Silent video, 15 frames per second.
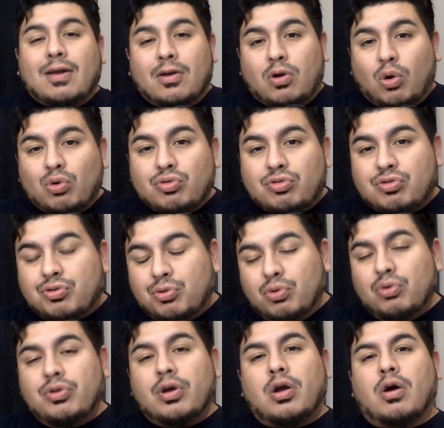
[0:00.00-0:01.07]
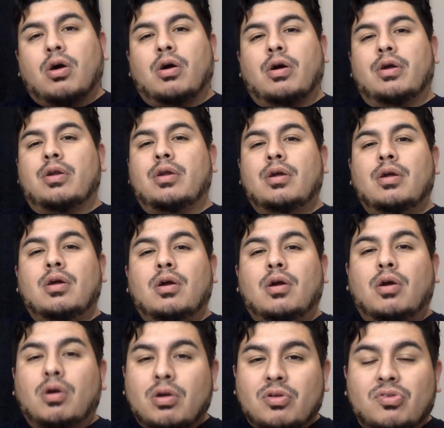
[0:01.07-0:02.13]
goes through the guard,
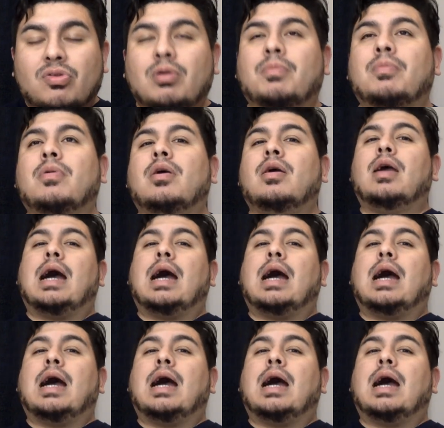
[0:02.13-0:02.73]
hurts him.